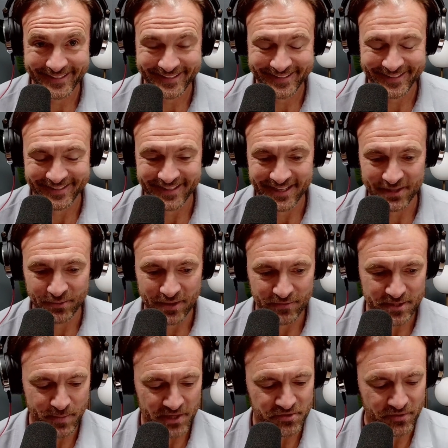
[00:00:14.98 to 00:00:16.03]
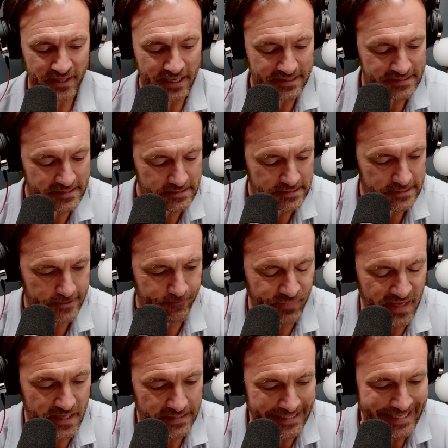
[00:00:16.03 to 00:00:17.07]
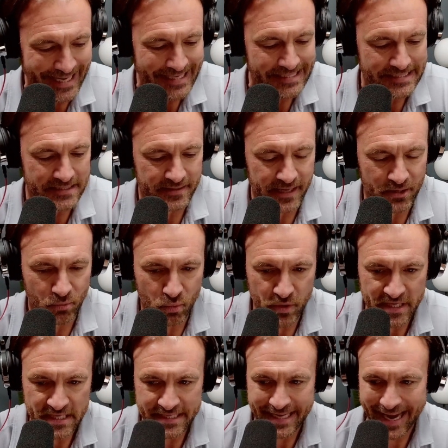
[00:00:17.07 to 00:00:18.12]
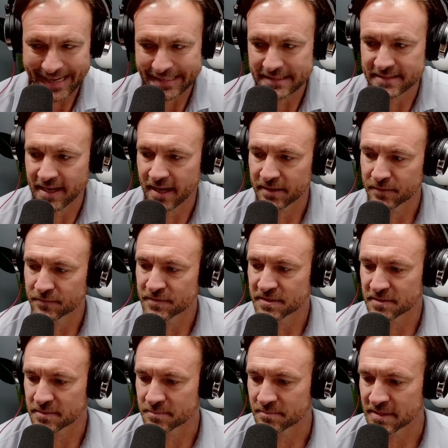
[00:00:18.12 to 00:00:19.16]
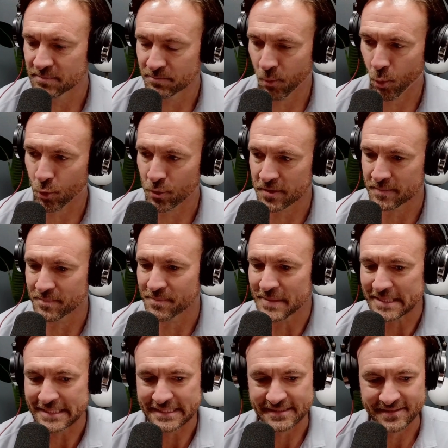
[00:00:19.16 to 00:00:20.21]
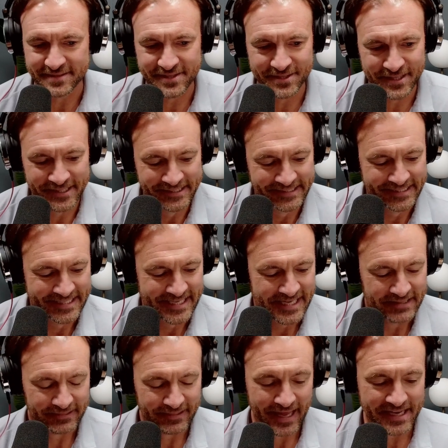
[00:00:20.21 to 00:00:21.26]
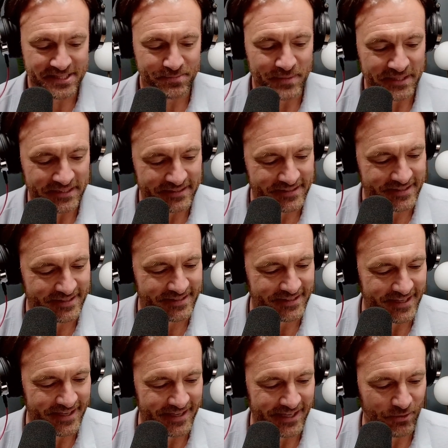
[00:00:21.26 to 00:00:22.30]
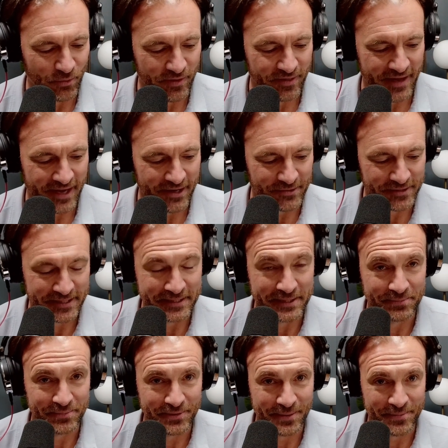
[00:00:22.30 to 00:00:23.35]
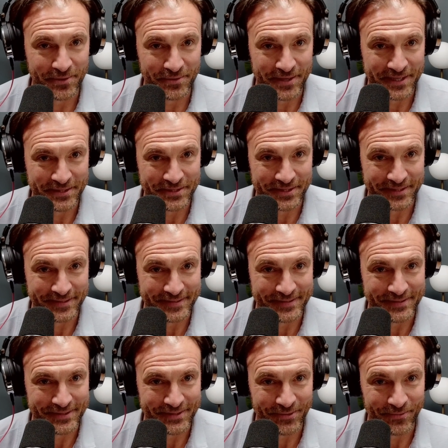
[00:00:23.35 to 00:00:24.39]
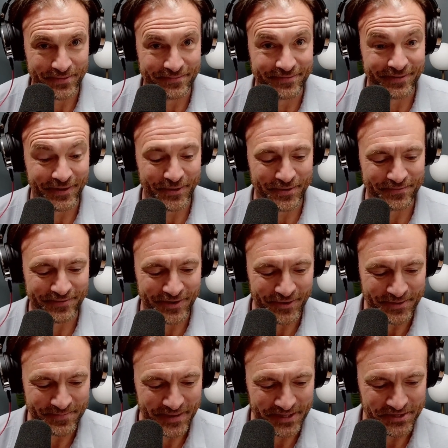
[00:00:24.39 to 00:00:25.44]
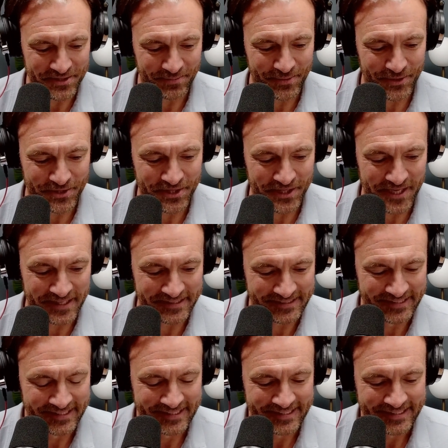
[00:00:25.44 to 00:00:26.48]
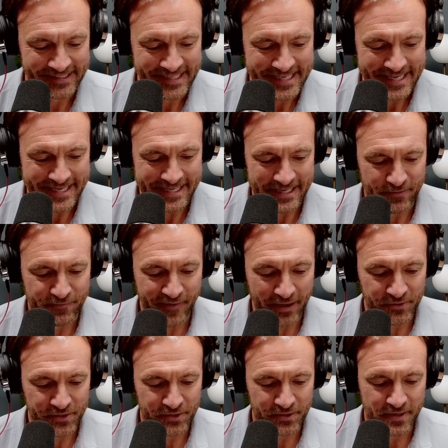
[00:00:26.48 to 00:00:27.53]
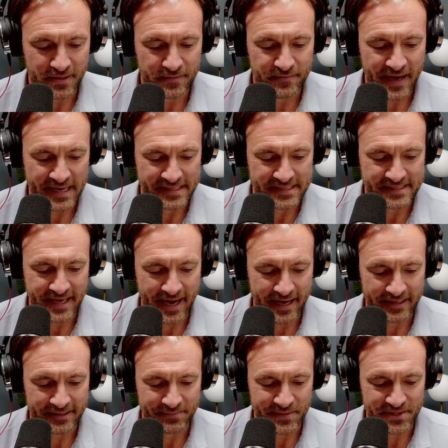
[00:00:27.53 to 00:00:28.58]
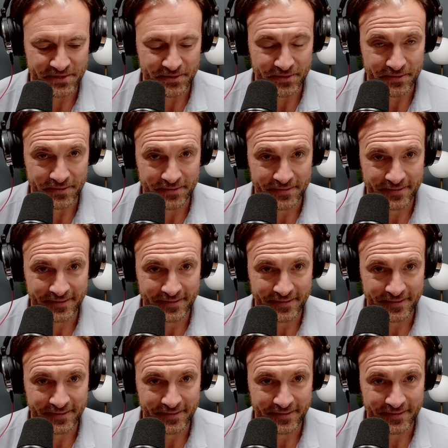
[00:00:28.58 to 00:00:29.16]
Today we have a special guest, a guest that we yanked out of some important meetings last minute without any preparation. So we very, very much appreciate founder of Haystack, Mr.